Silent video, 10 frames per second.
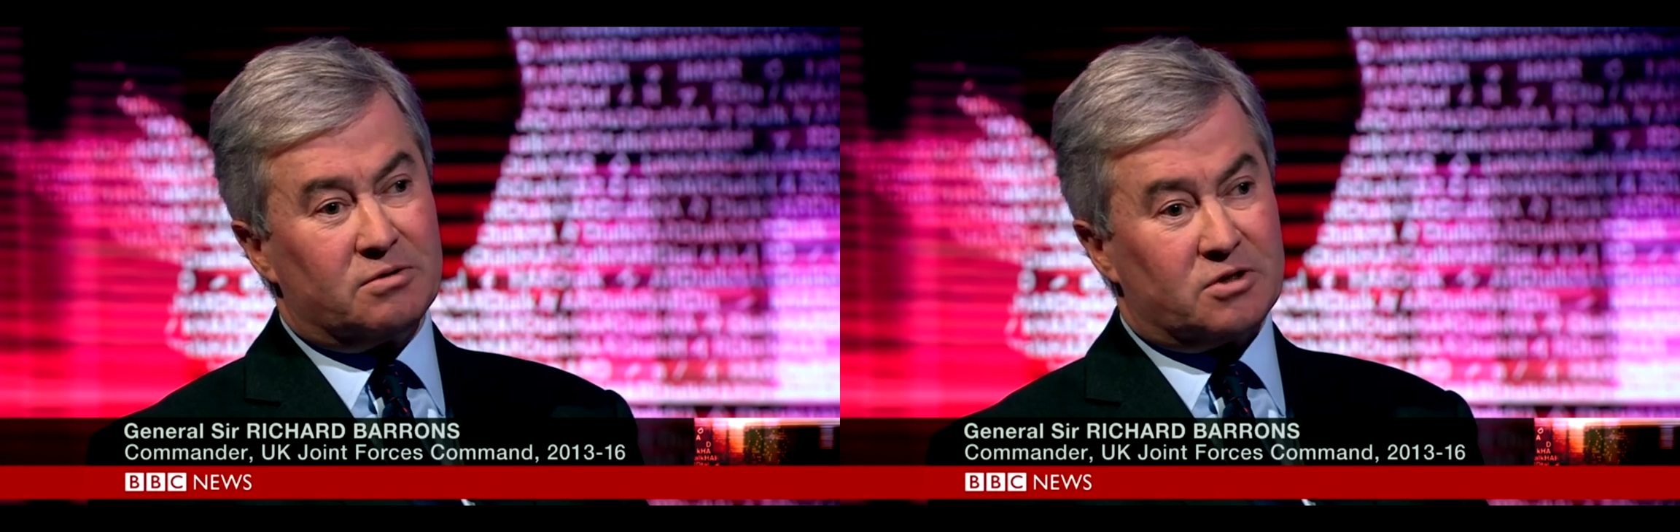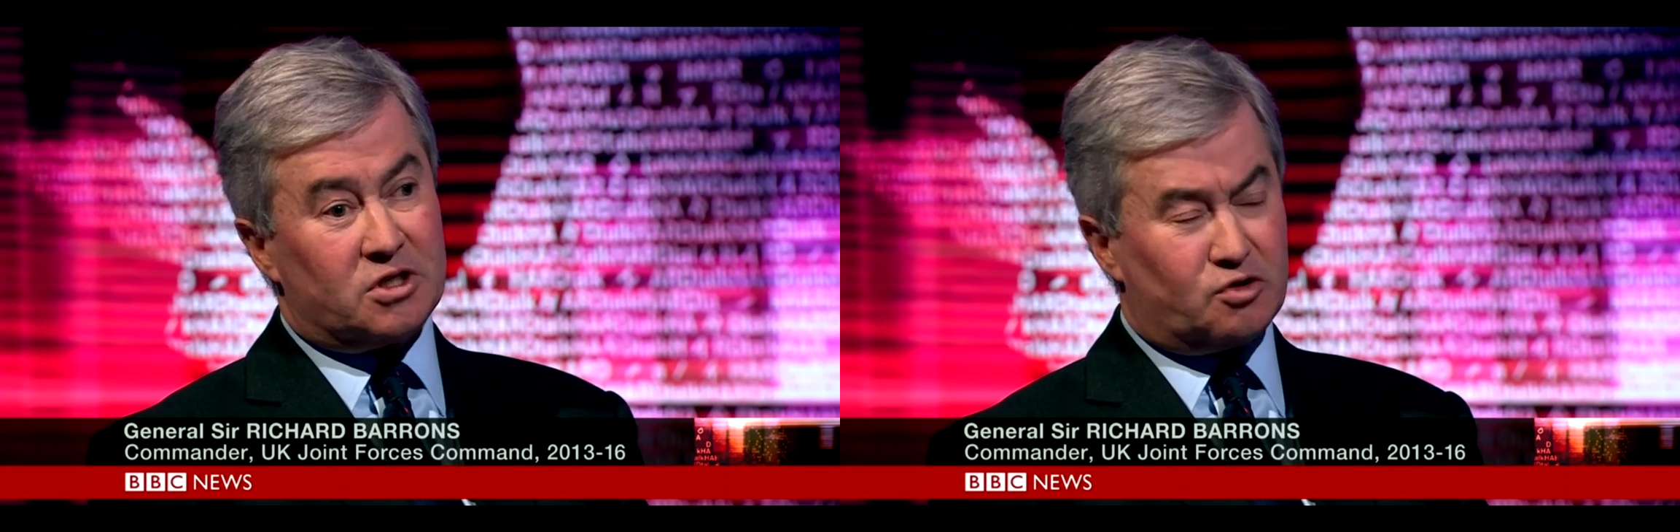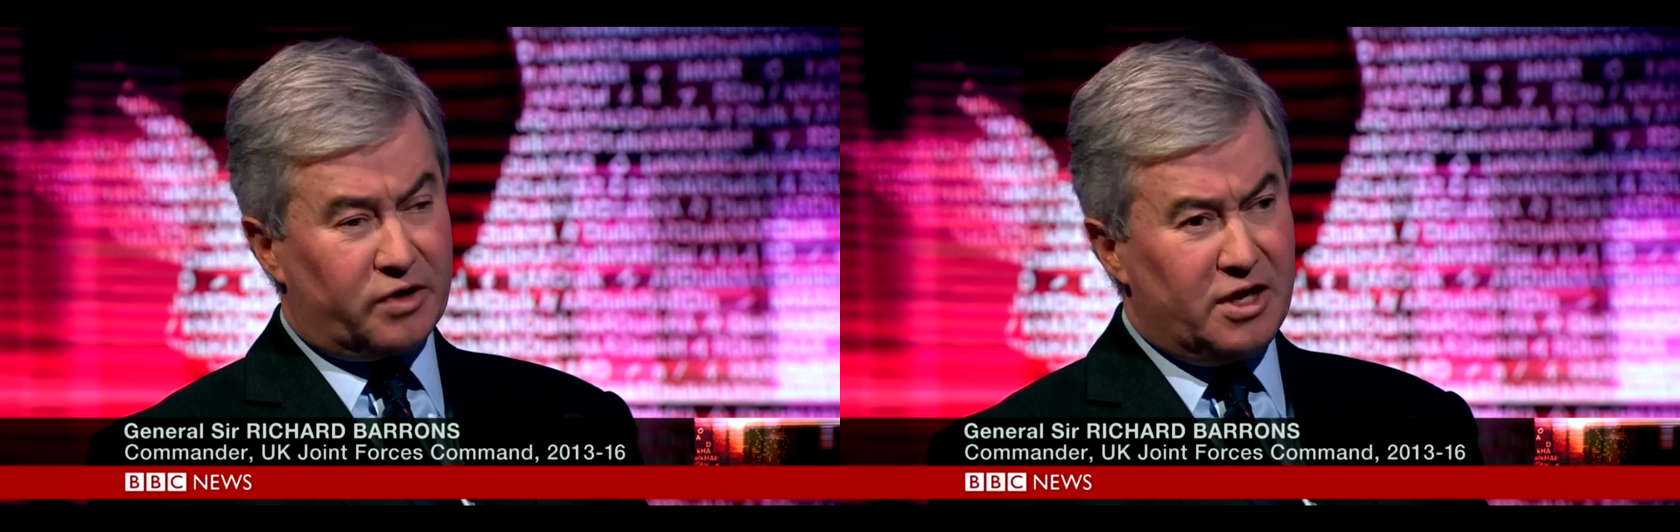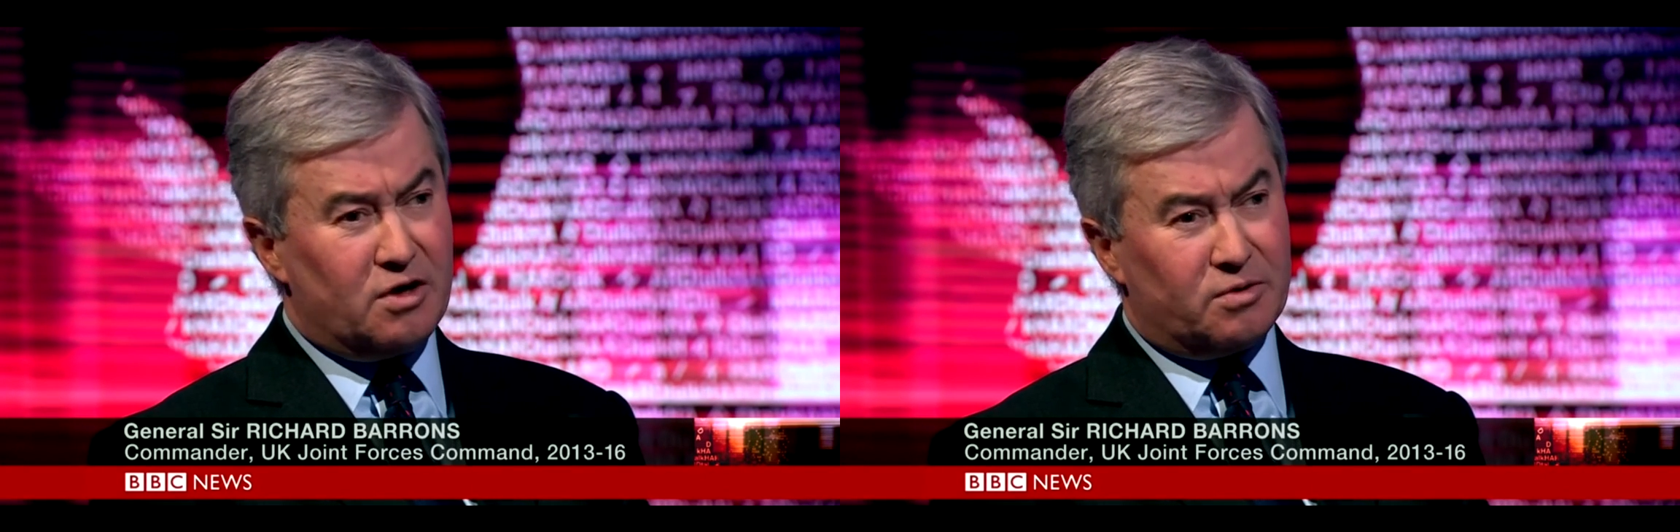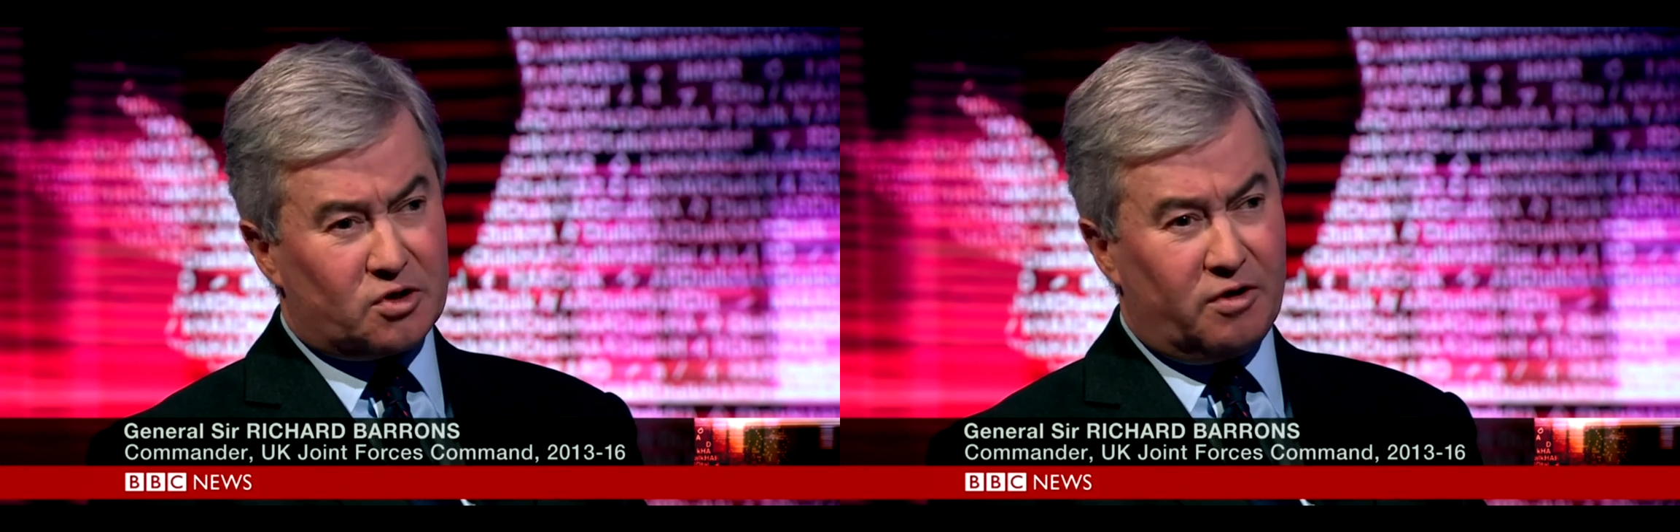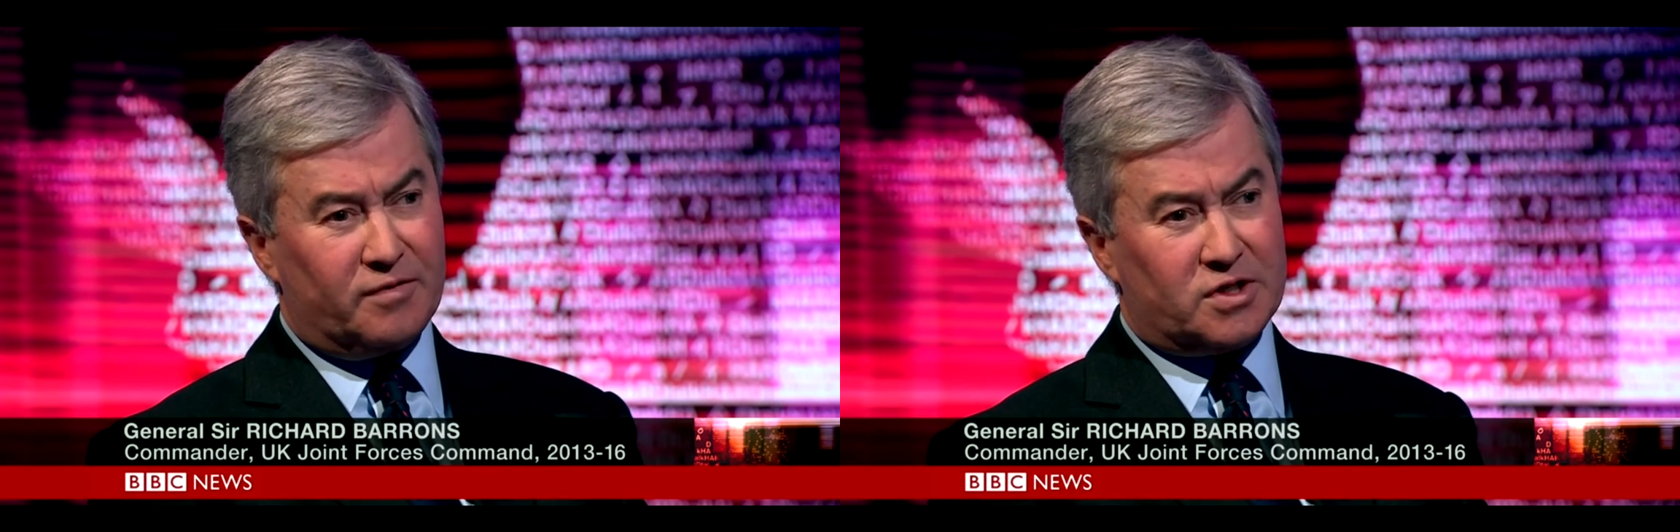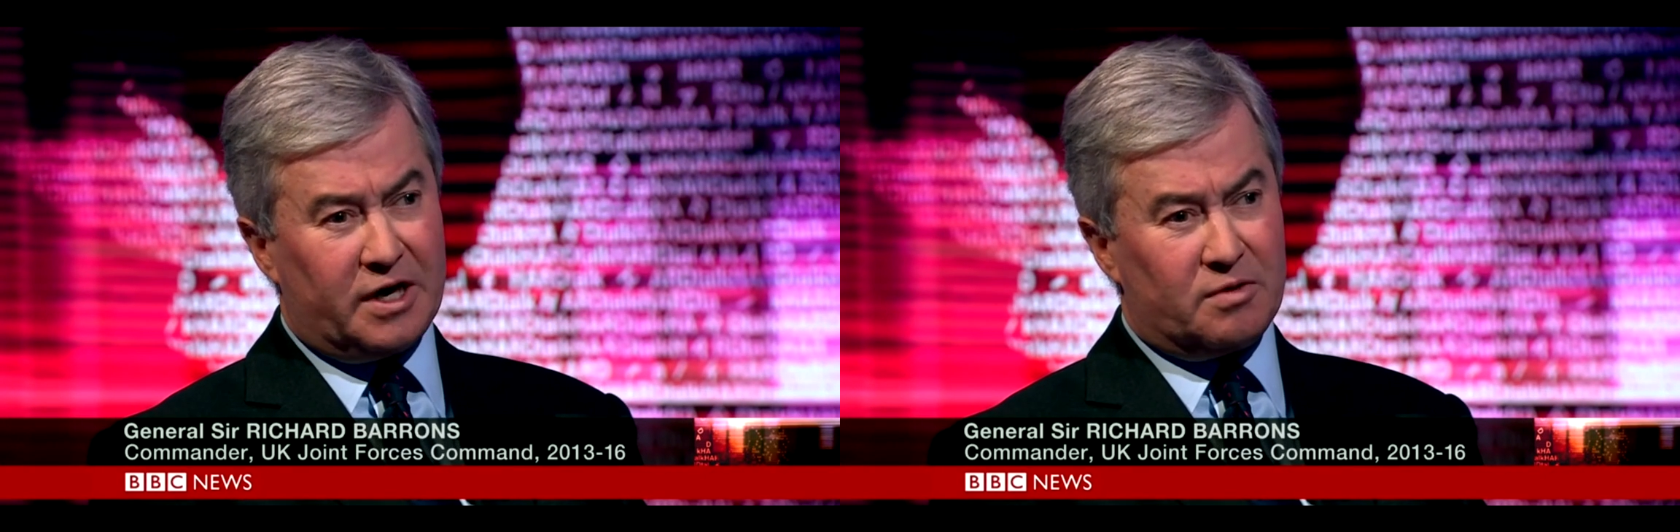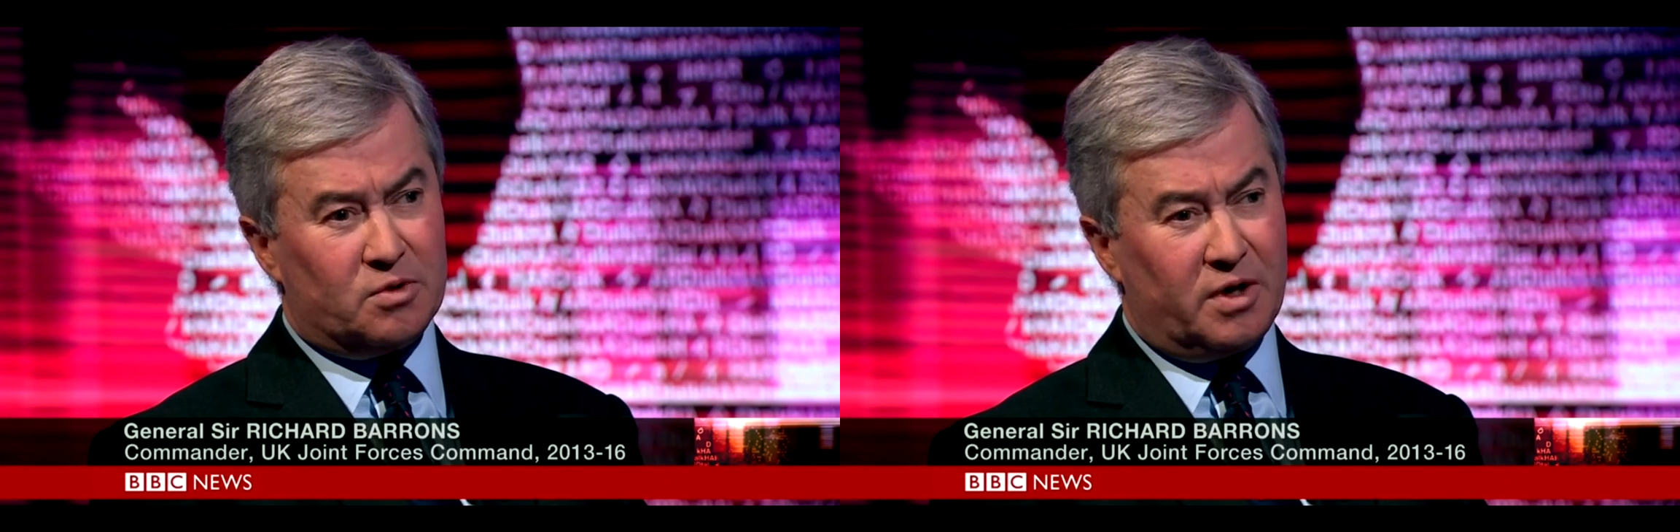strenuous
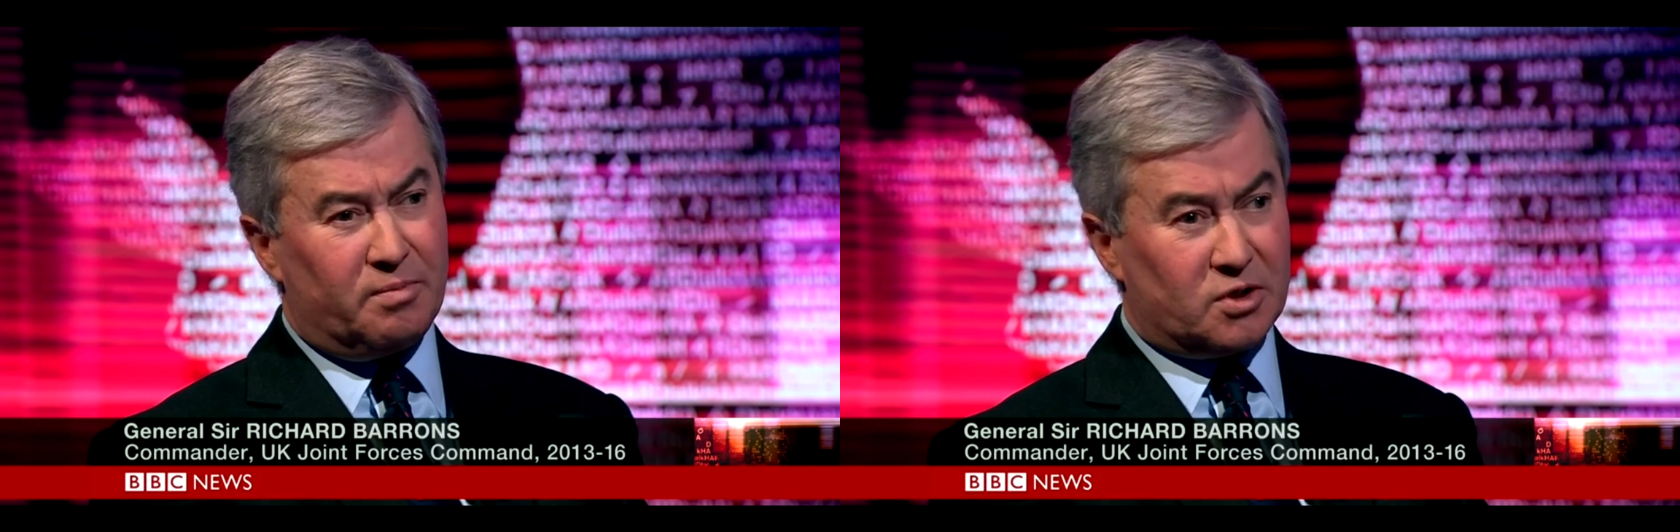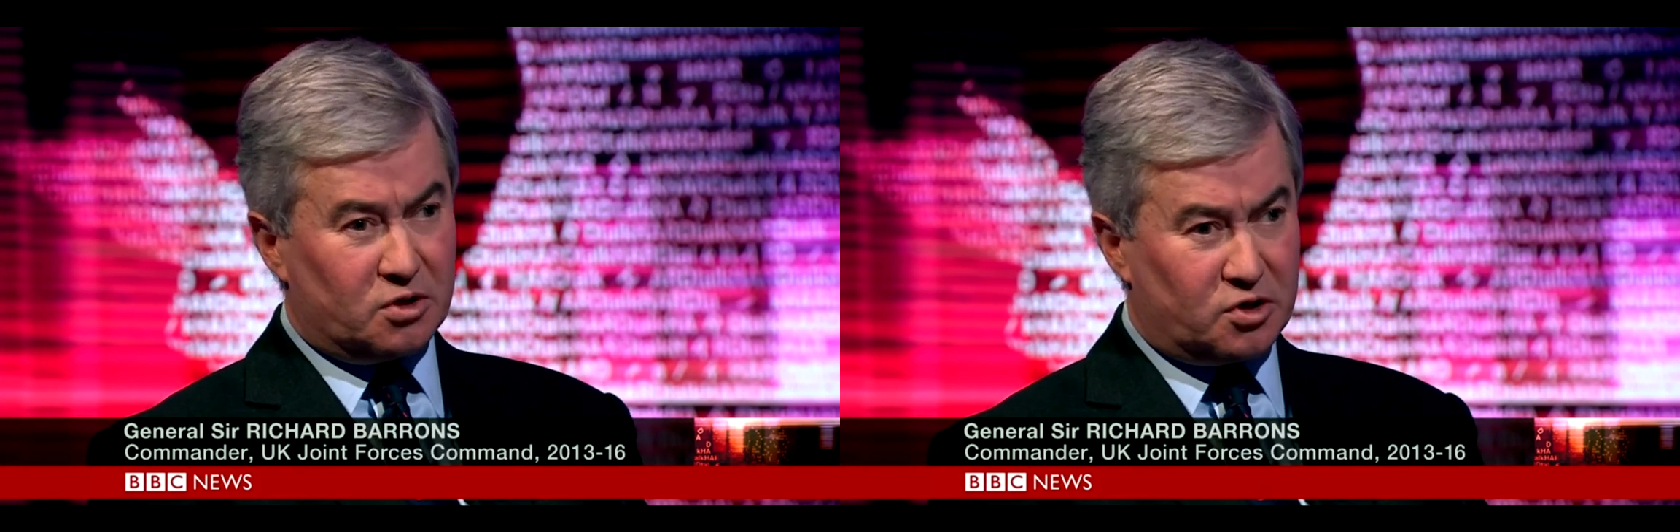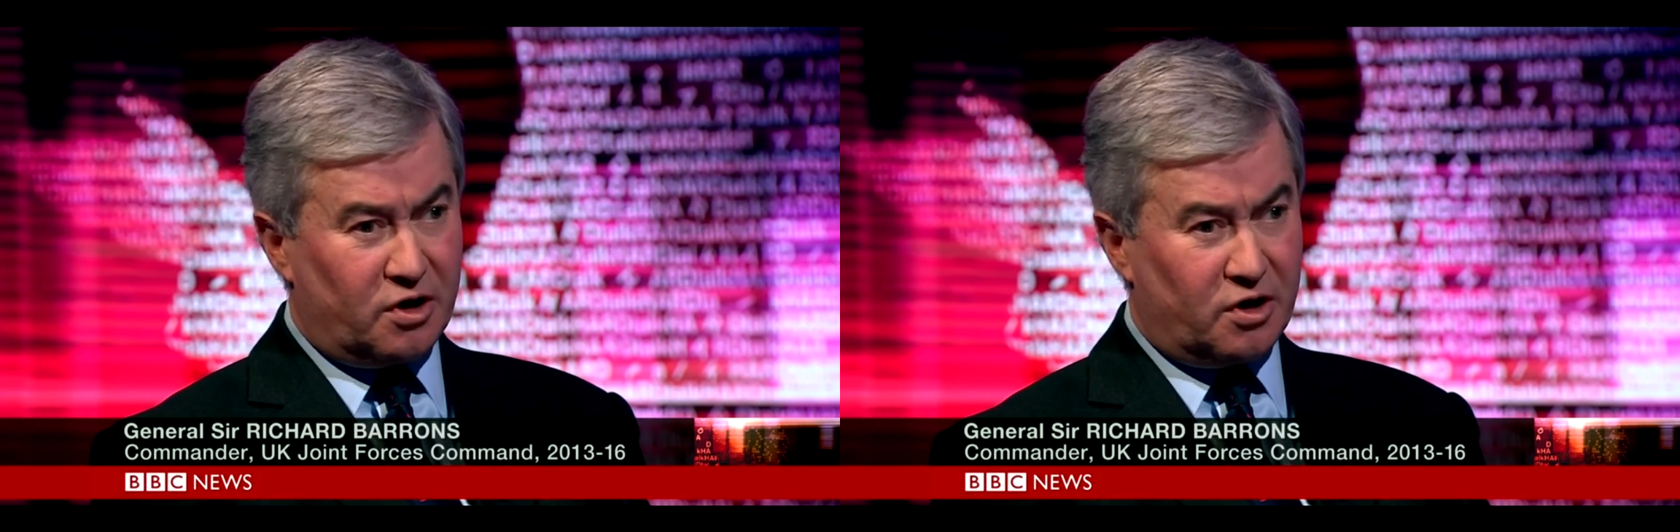conversation between Mr.